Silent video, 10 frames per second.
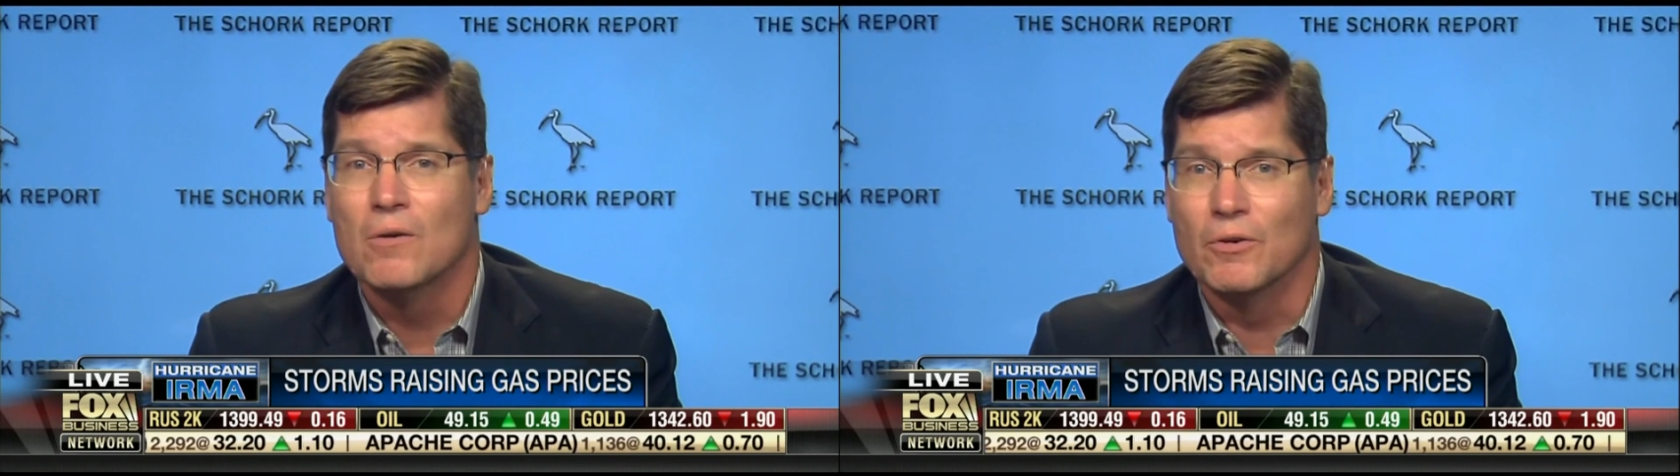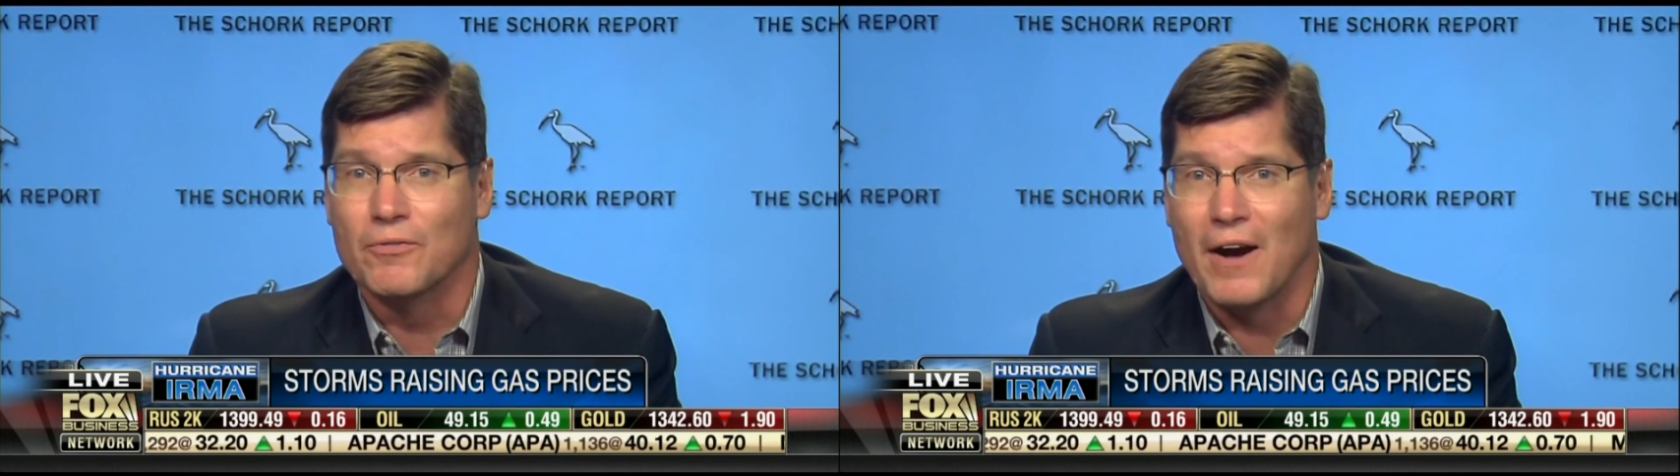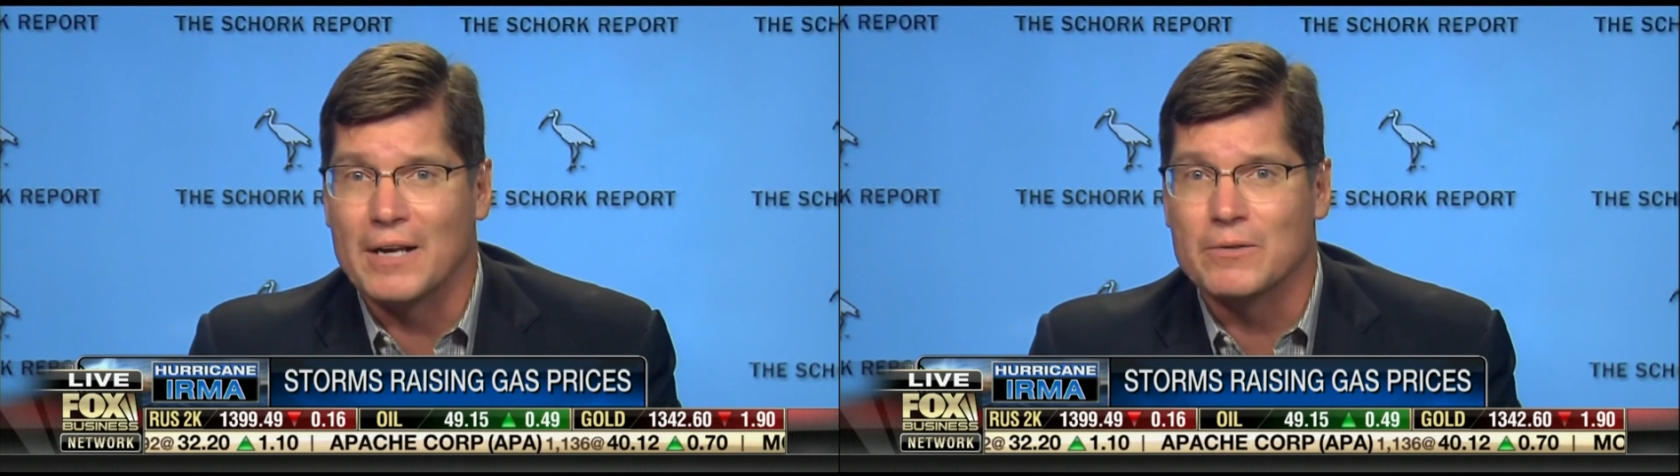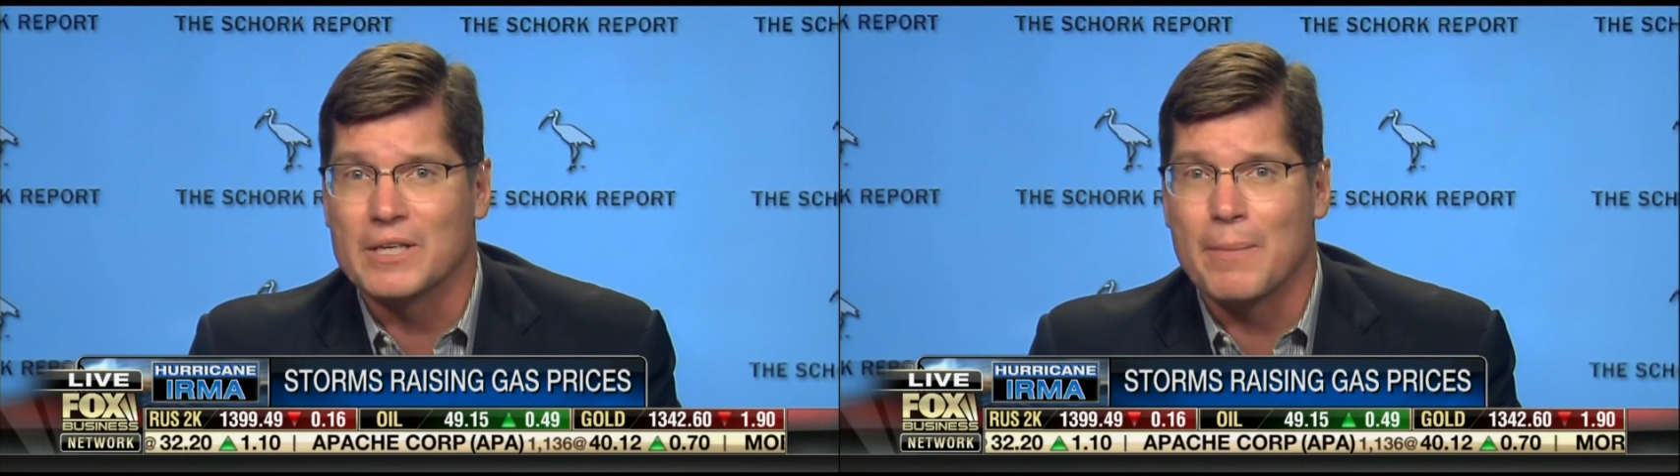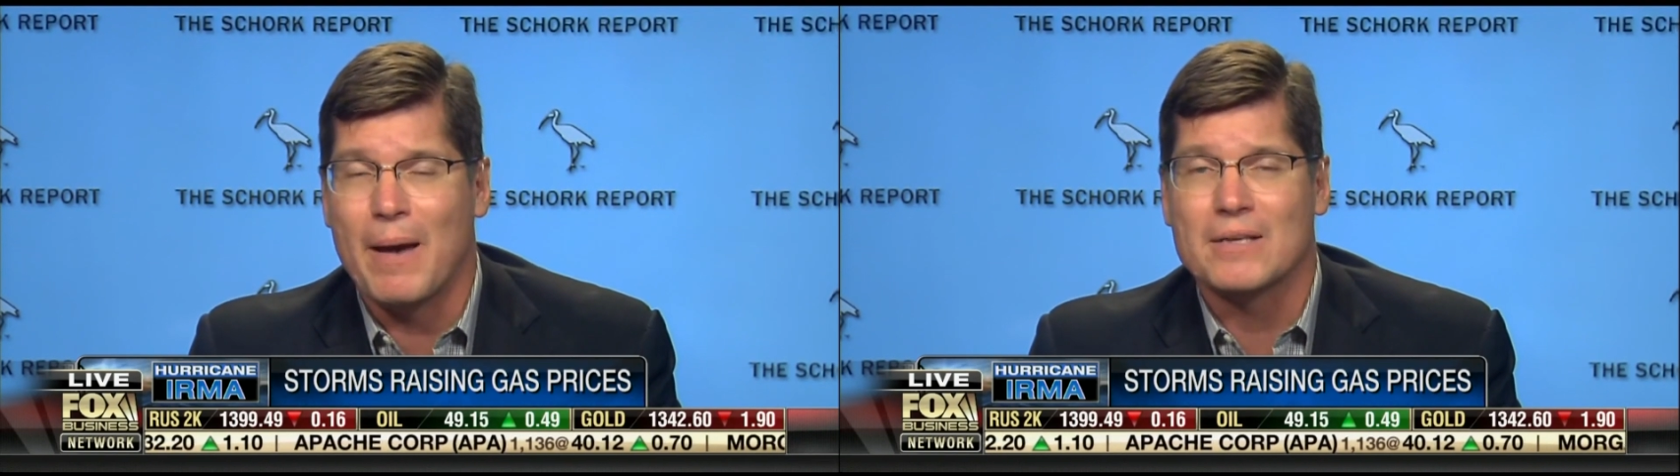
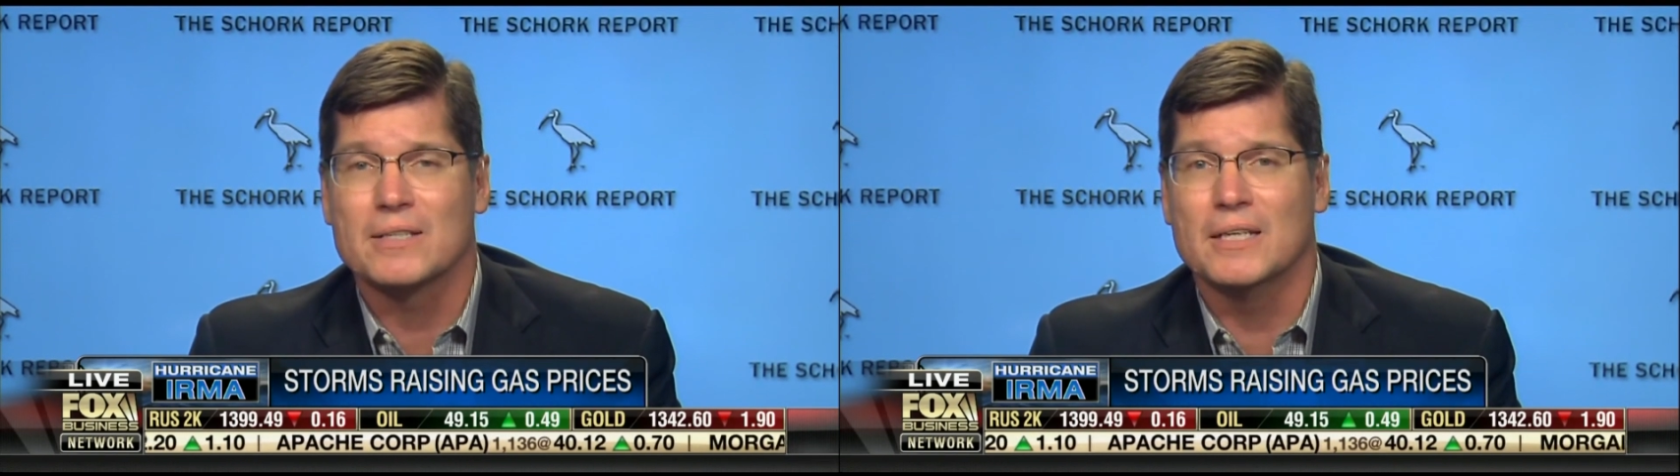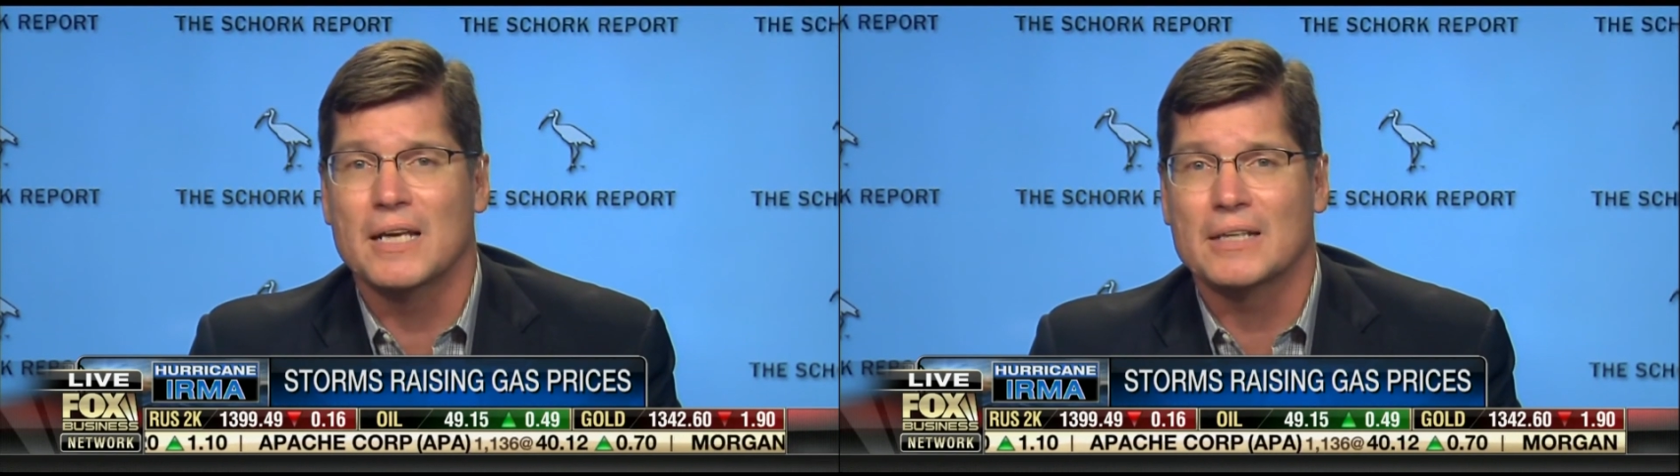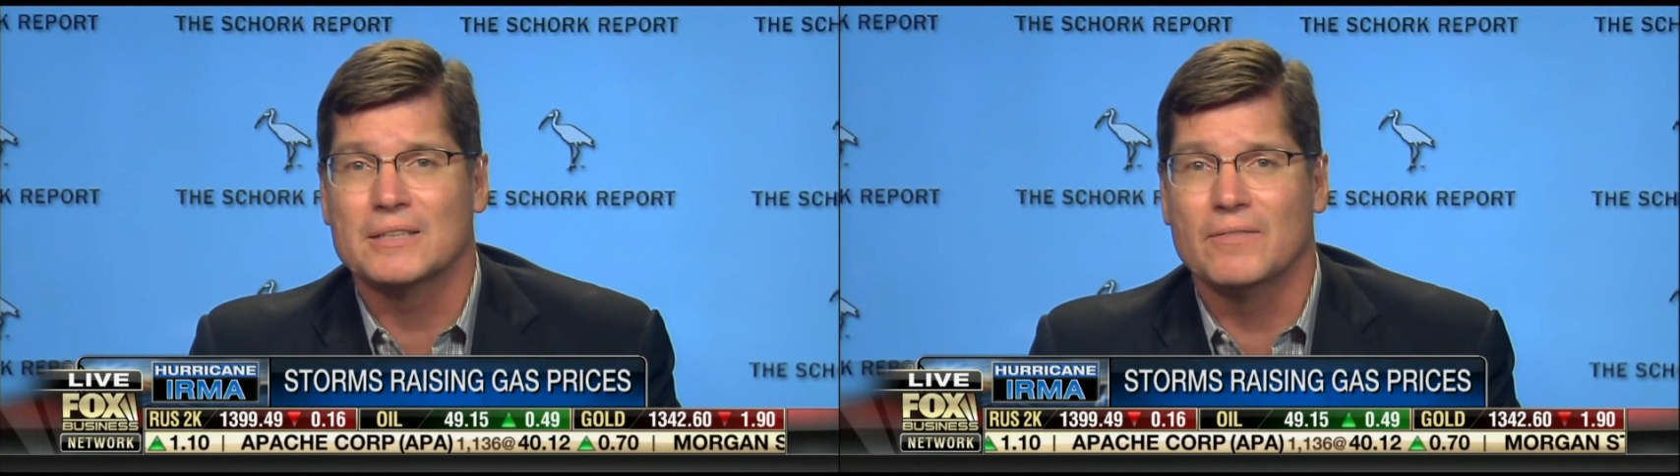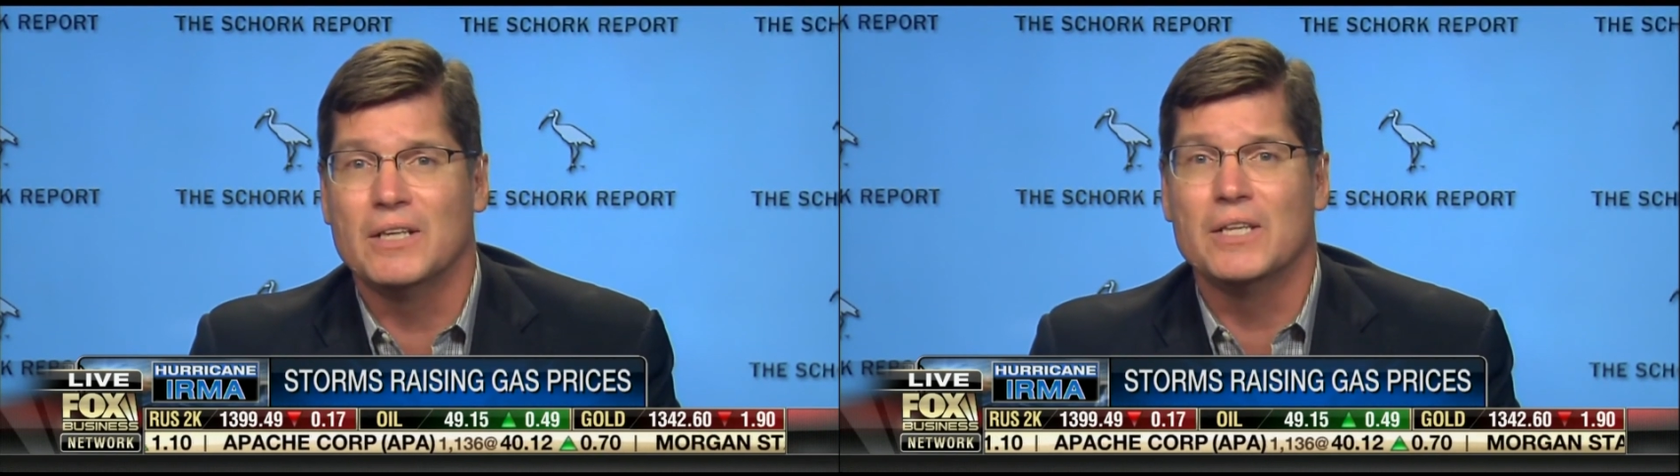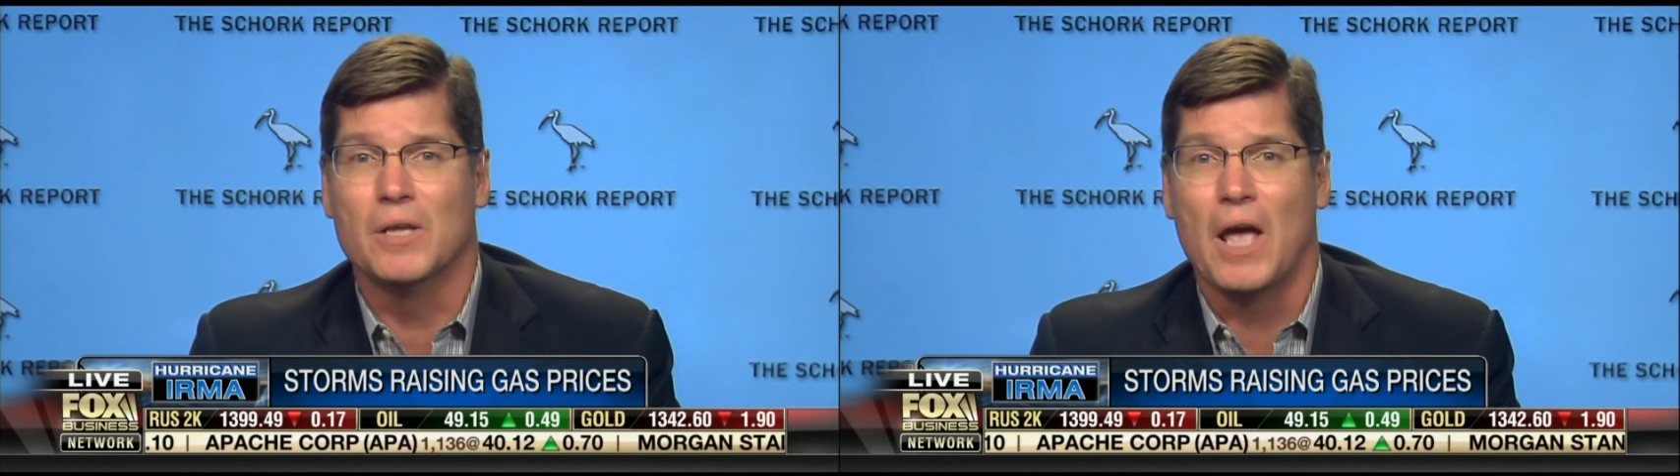refinery capacity
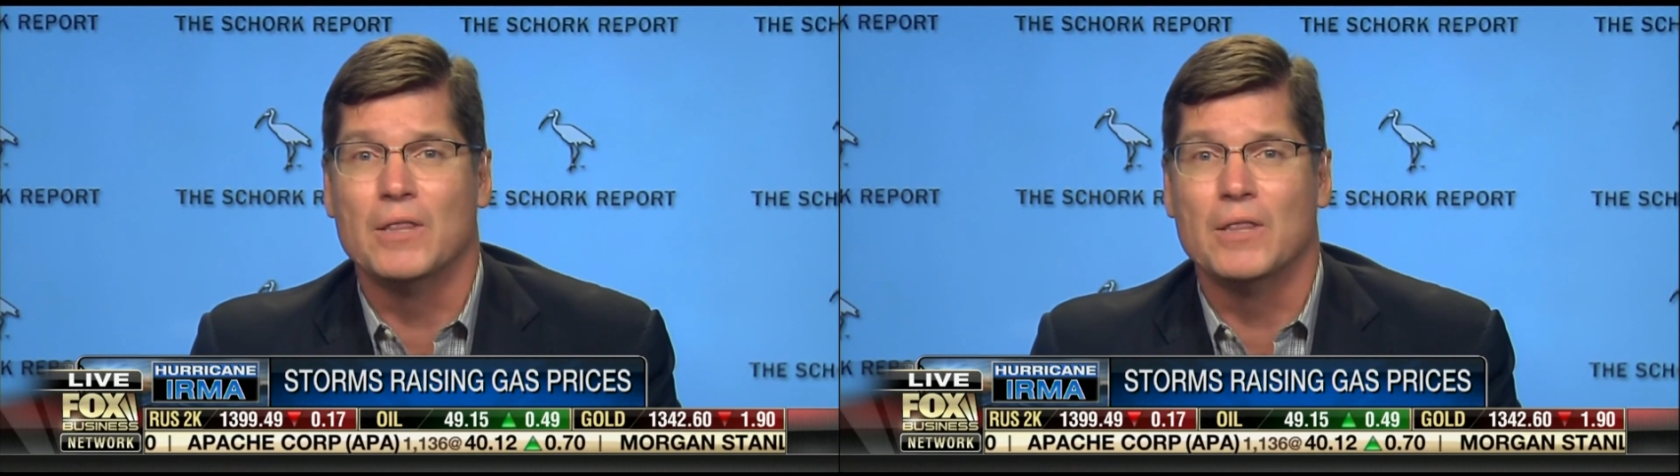activity,